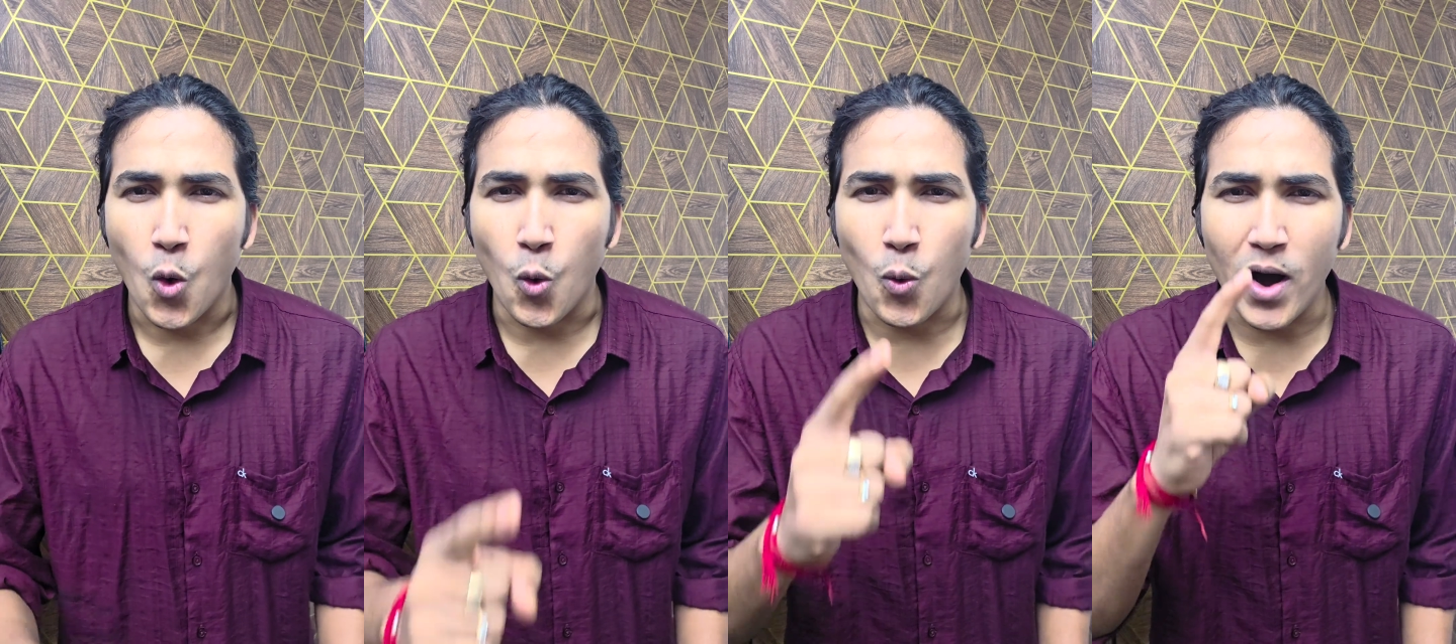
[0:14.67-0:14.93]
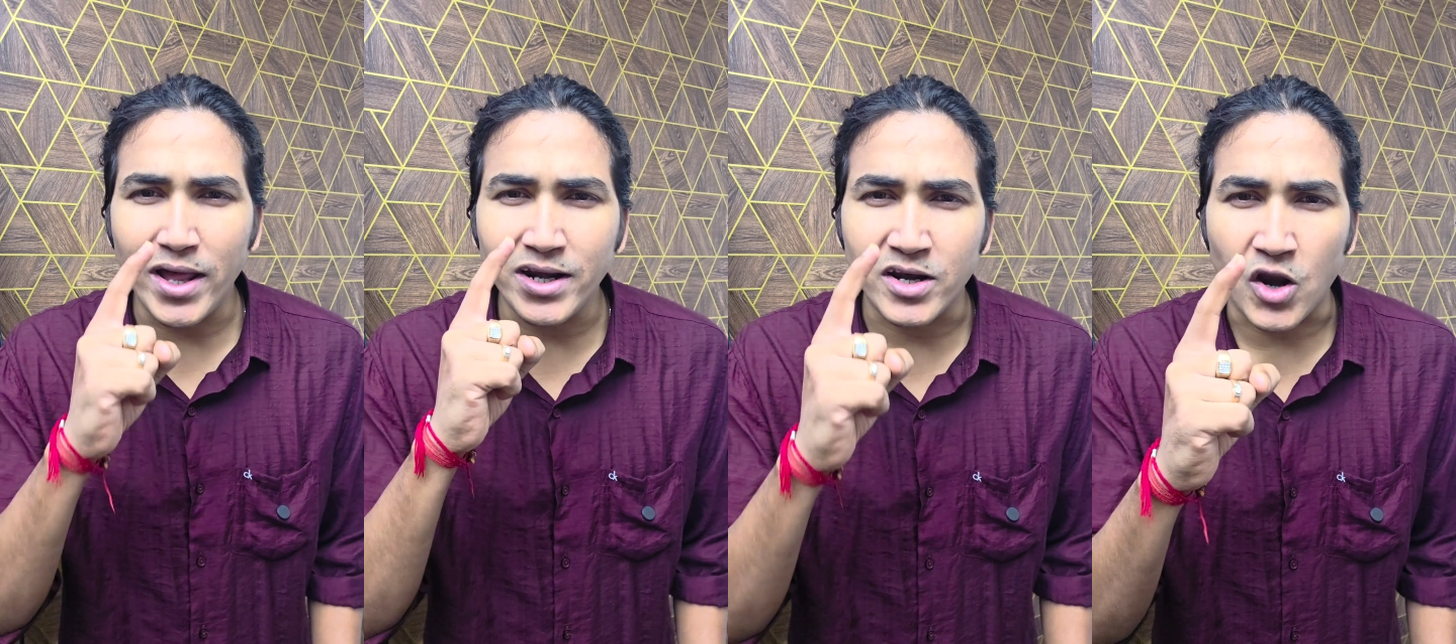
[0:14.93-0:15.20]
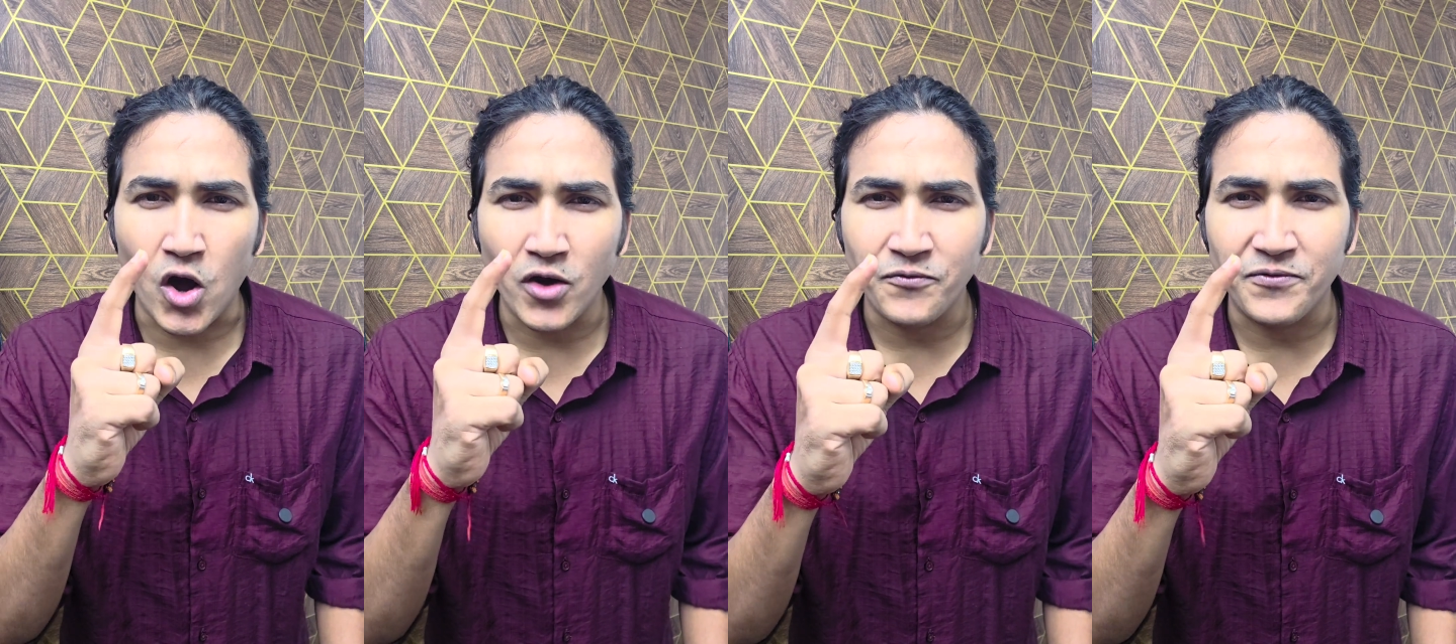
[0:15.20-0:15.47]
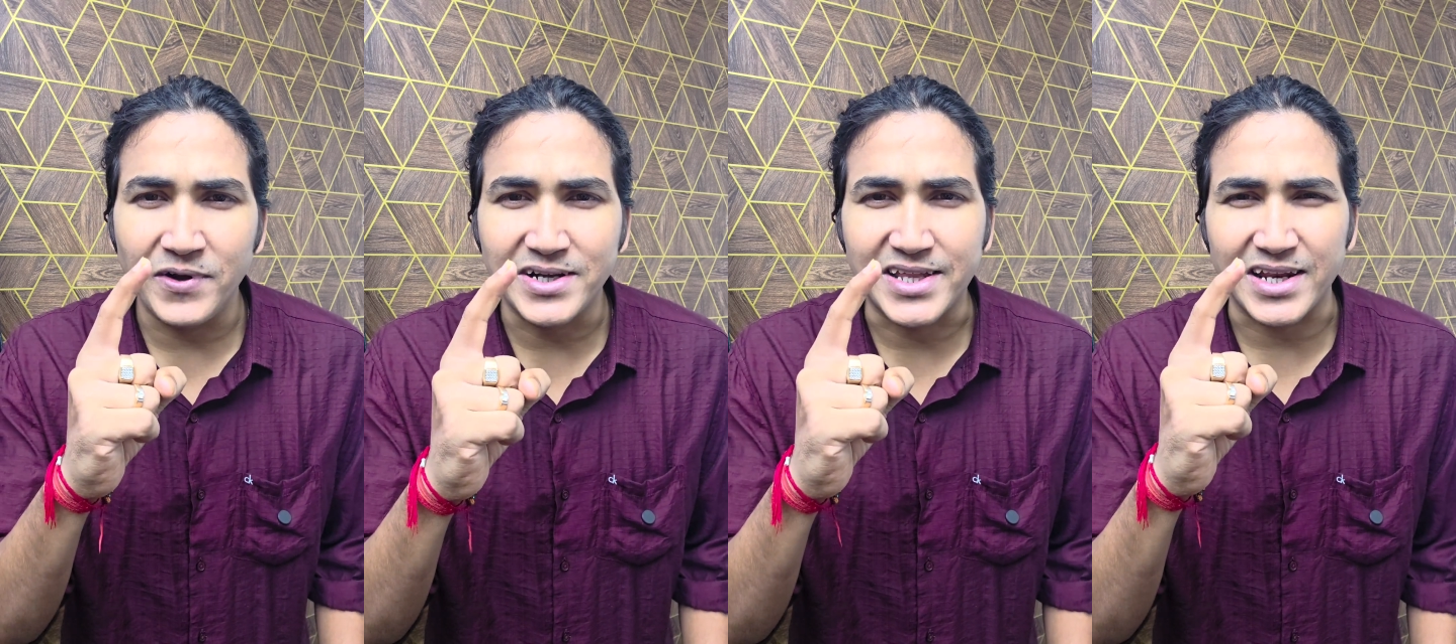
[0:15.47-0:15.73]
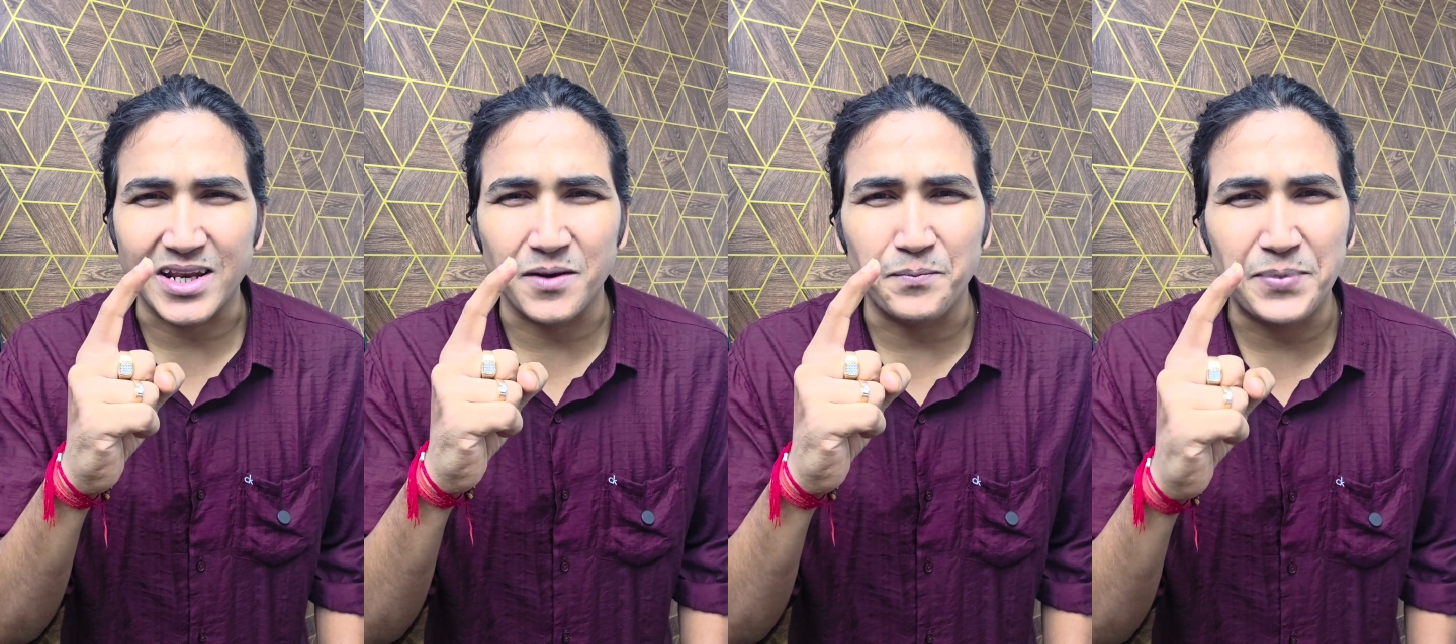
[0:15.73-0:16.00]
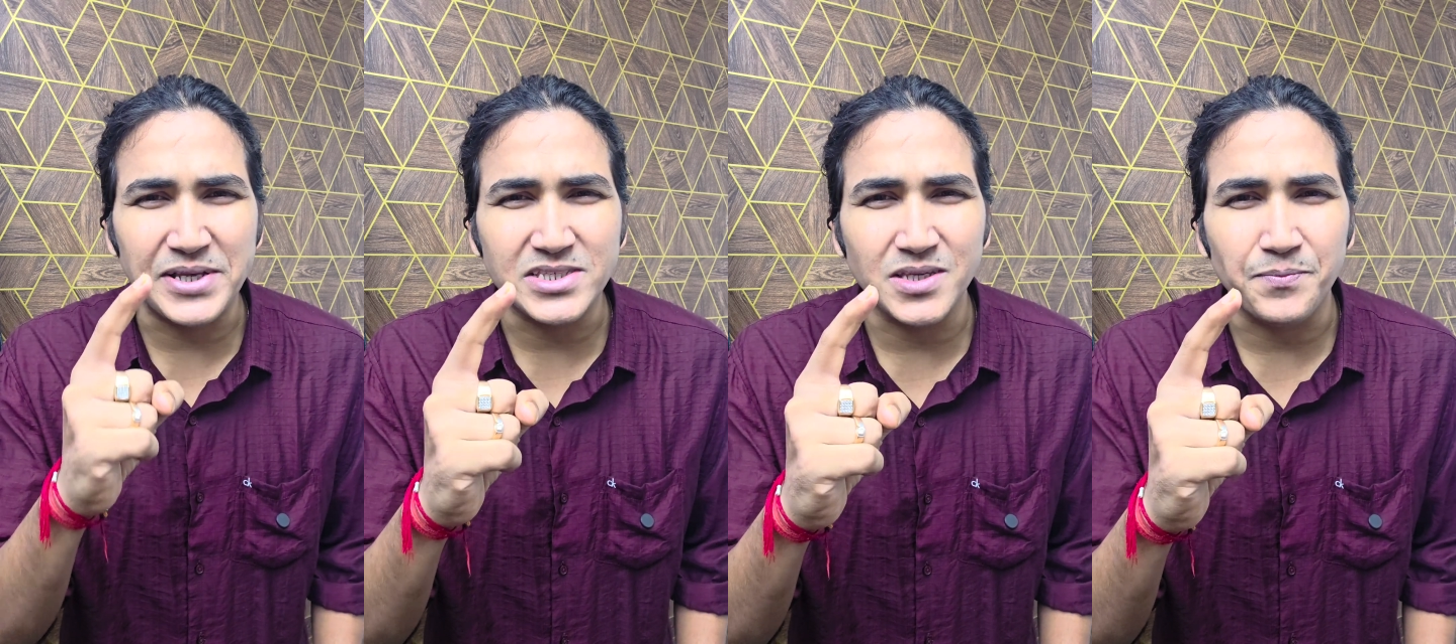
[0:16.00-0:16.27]
One wrong filter
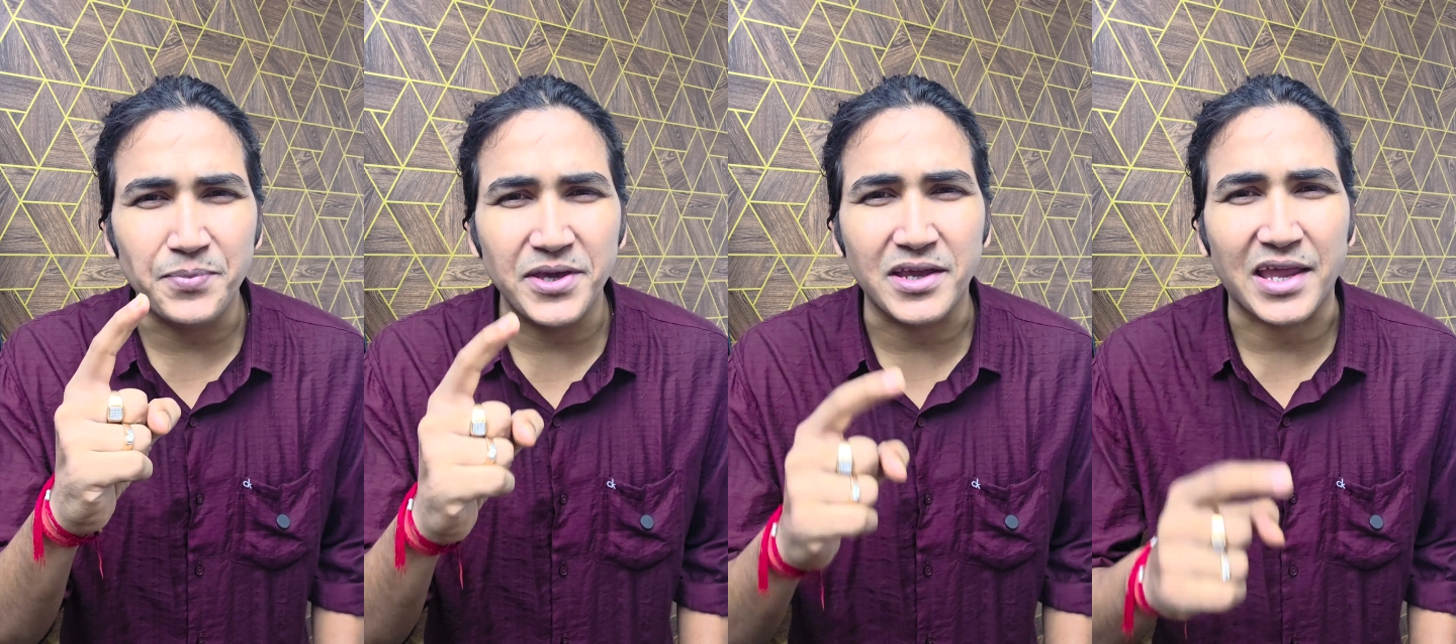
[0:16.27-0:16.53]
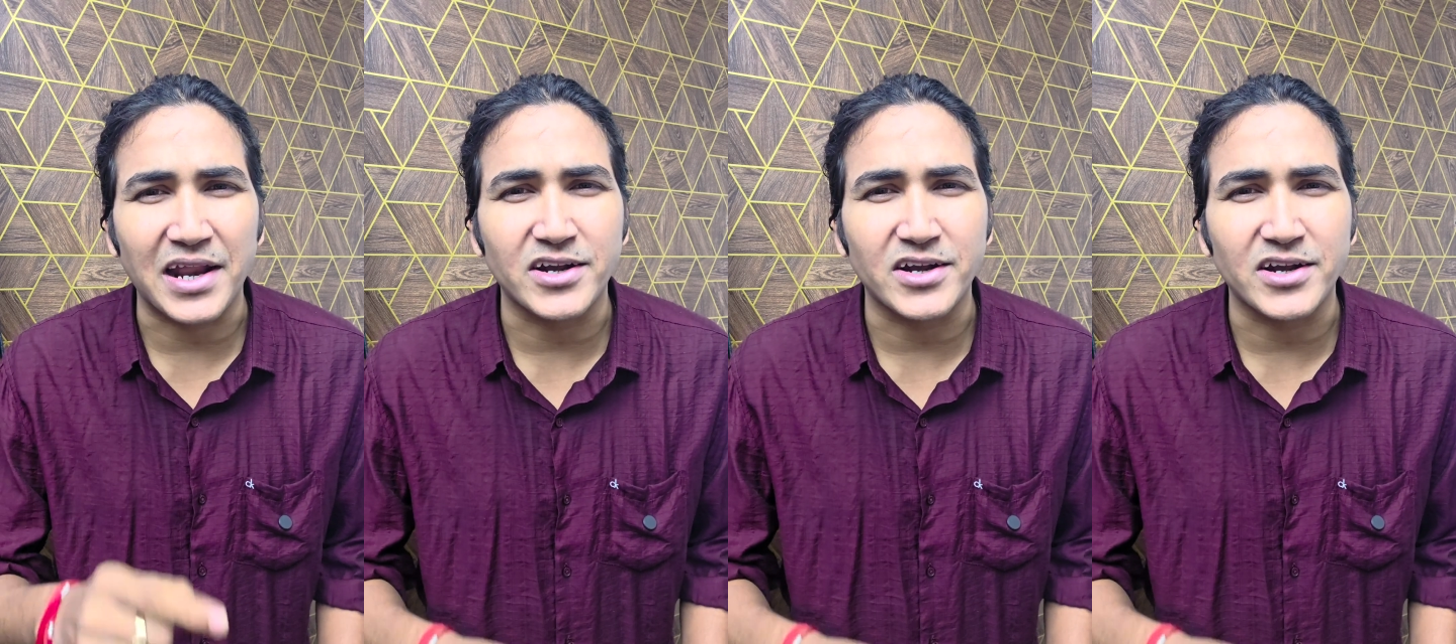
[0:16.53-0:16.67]
in BGP